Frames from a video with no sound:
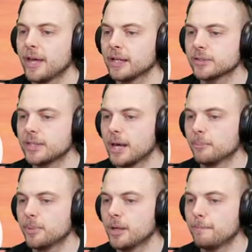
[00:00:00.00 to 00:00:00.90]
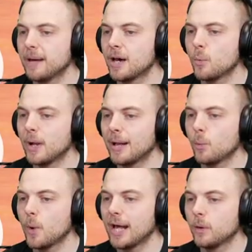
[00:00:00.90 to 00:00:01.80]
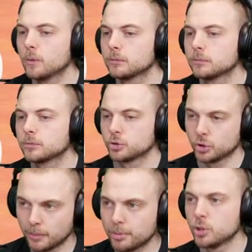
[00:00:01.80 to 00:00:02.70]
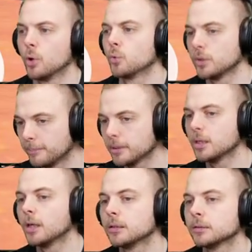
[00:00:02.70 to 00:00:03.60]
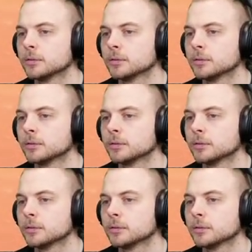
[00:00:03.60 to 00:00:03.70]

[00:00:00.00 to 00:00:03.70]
Thanks, Yamper. Bow wow wow. Yippee yo, yippee yay.